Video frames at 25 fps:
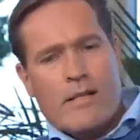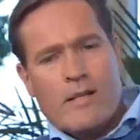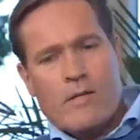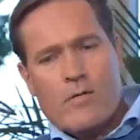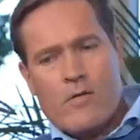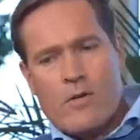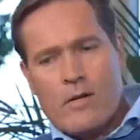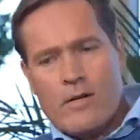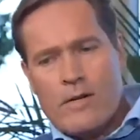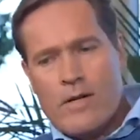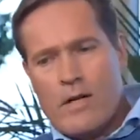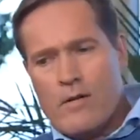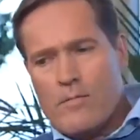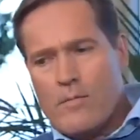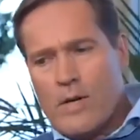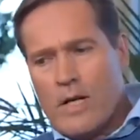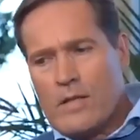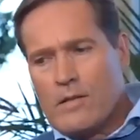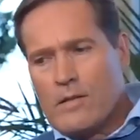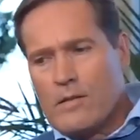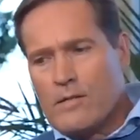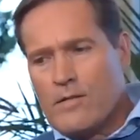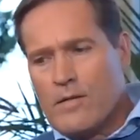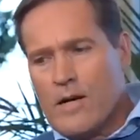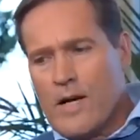And then we
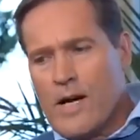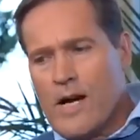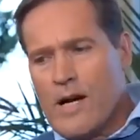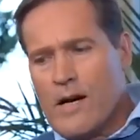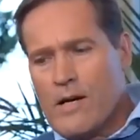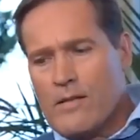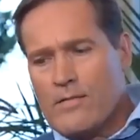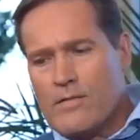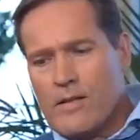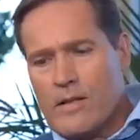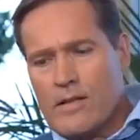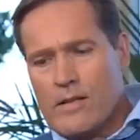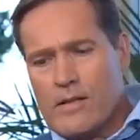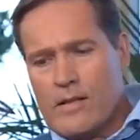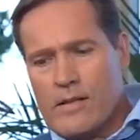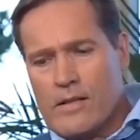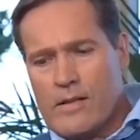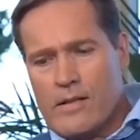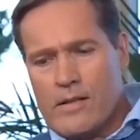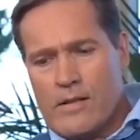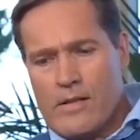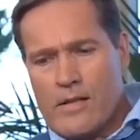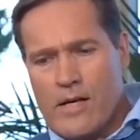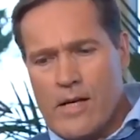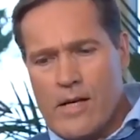hear a very wonderful
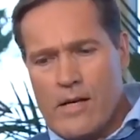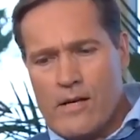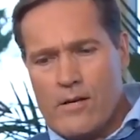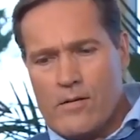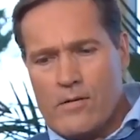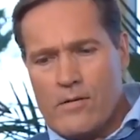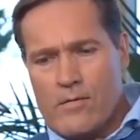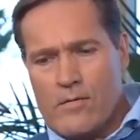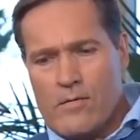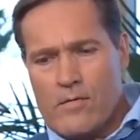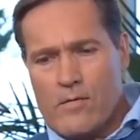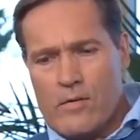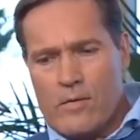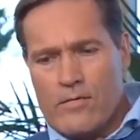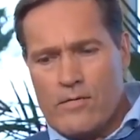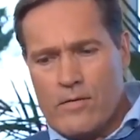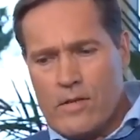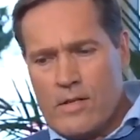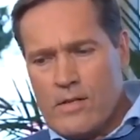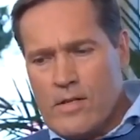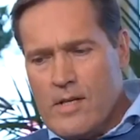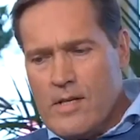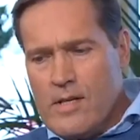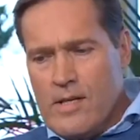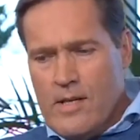story of how it works for
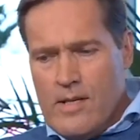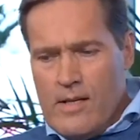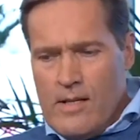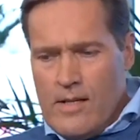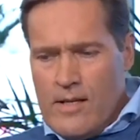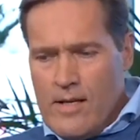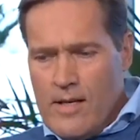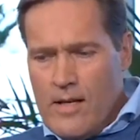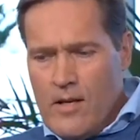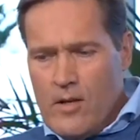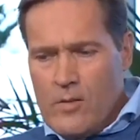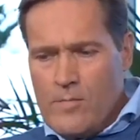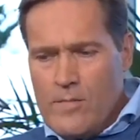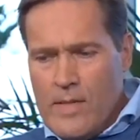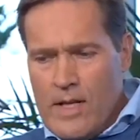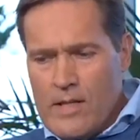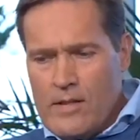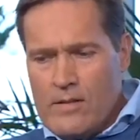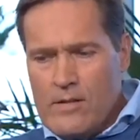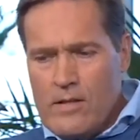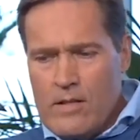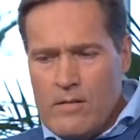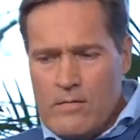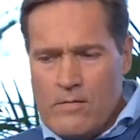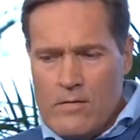each person
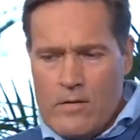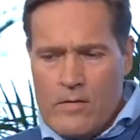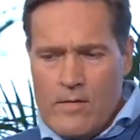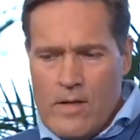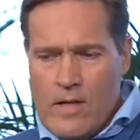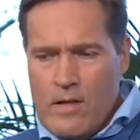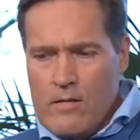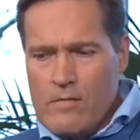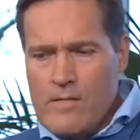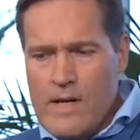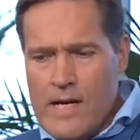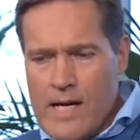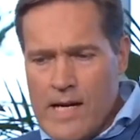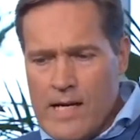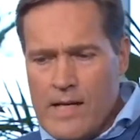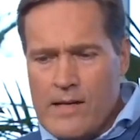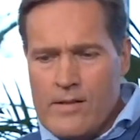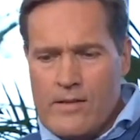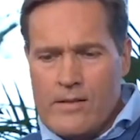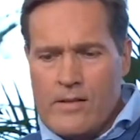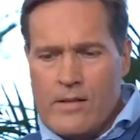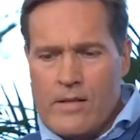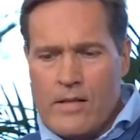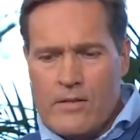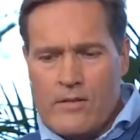individually. If there is a
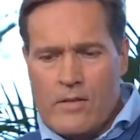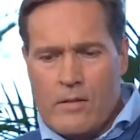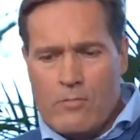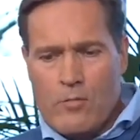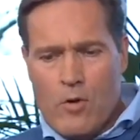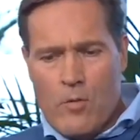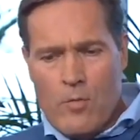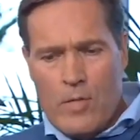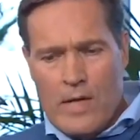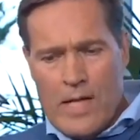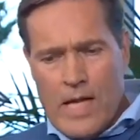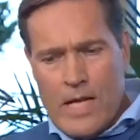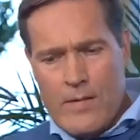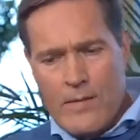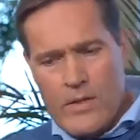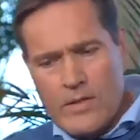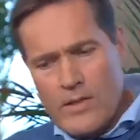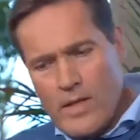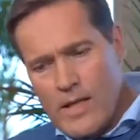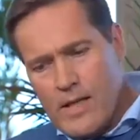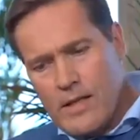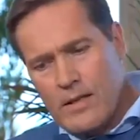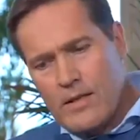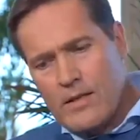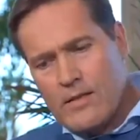problem somewhere, we
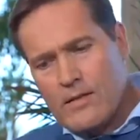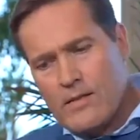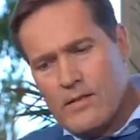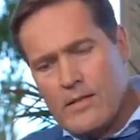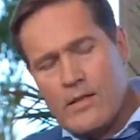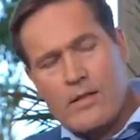solve it.